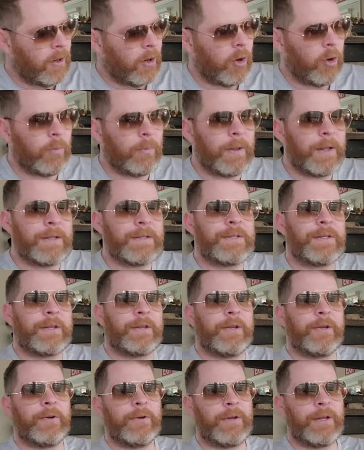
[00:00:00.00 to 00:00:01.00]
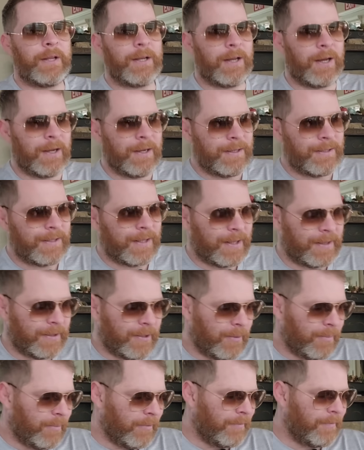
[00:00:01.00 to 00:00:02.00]
Homeland Security and ICE, that
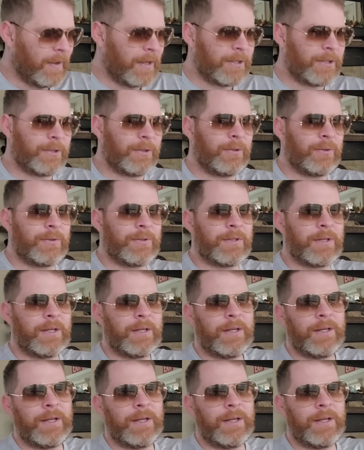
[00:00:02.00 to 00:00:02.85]
they're professionals,